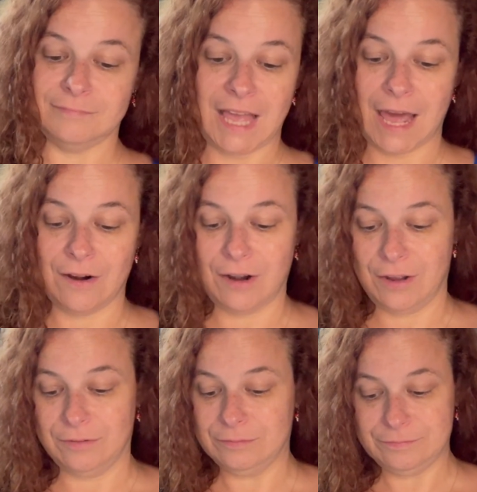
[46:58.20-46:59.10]
I don't
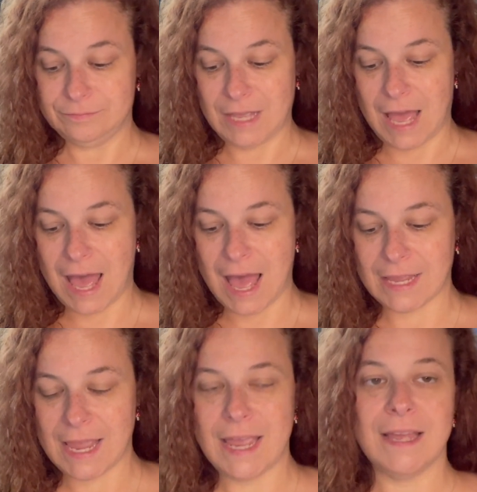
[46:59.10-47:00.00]
know. I, I
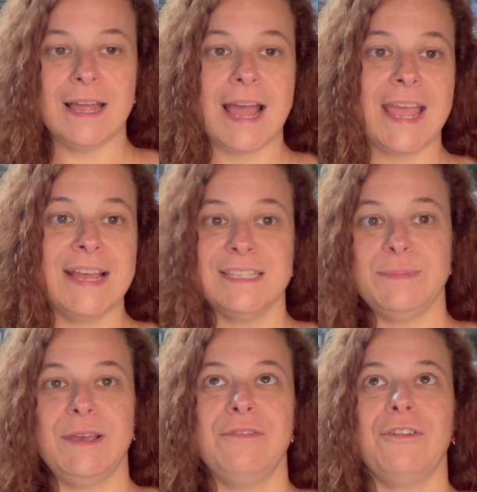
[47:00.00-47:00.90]
can't I can't
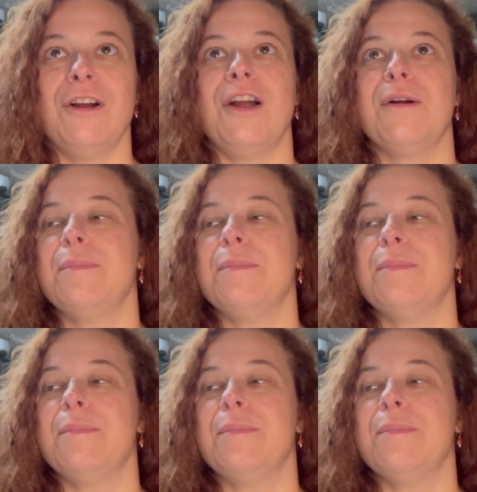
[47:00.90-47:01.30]
speak for her,